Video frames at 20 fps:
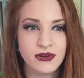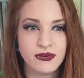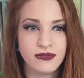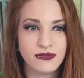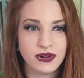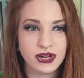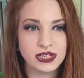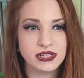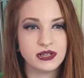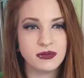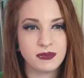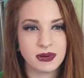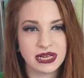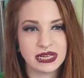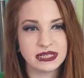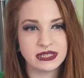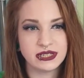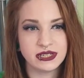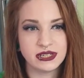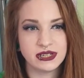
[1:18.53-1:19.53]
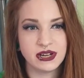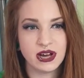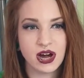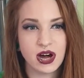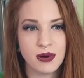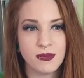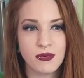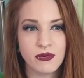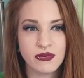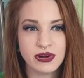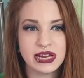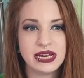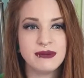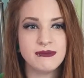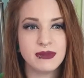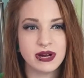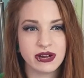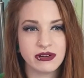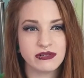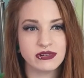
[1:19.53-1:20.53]
Phytoplankton are marine
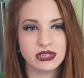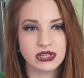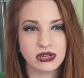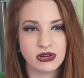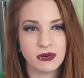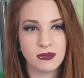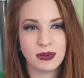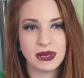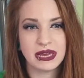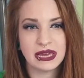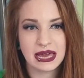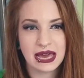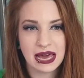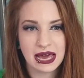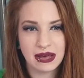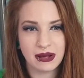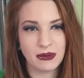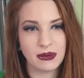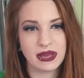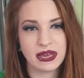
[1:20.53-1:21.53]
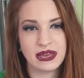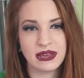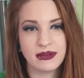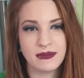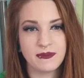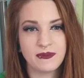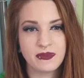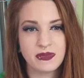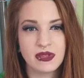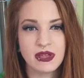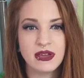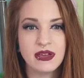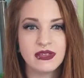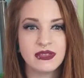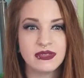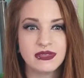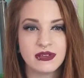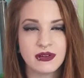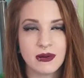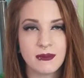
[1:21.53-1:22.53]
microscopic algae.
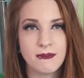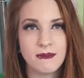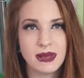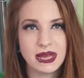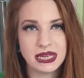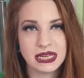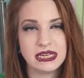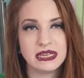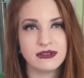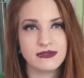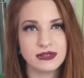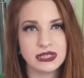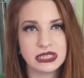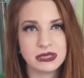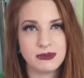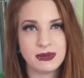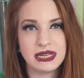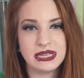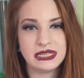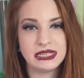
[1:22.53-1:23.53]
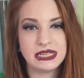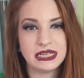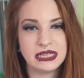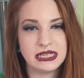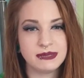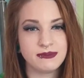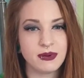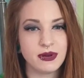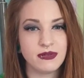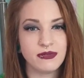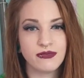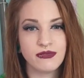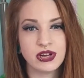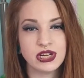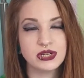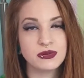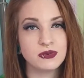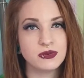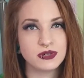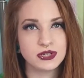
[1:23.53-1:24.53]
There are many different species, both
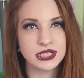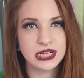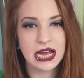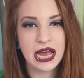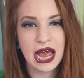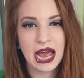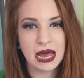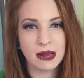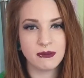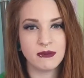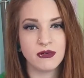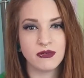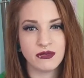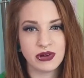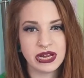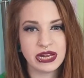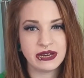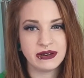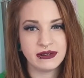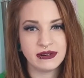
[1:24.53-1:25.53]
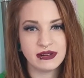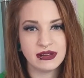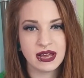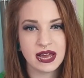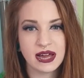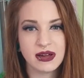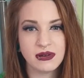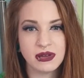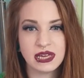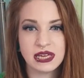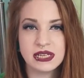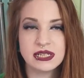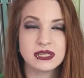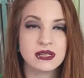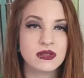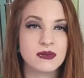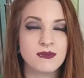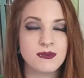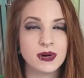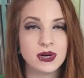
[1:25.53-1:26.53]
freshwater and marine. Algae is at
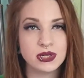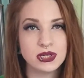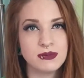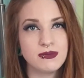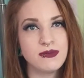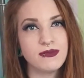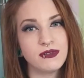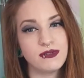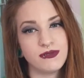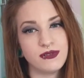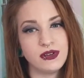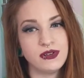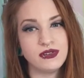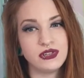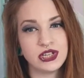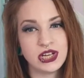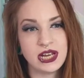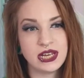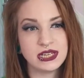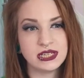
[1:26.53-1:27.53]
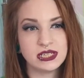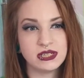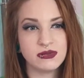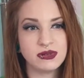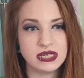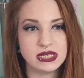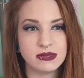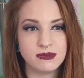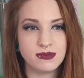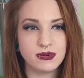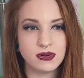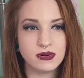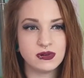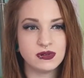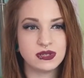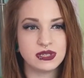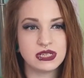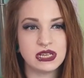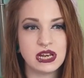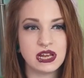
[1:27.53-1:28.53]
the bottom of the food chain, so it
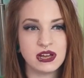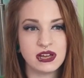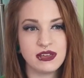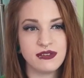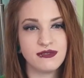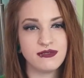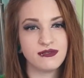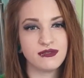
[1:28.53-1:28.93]
supports life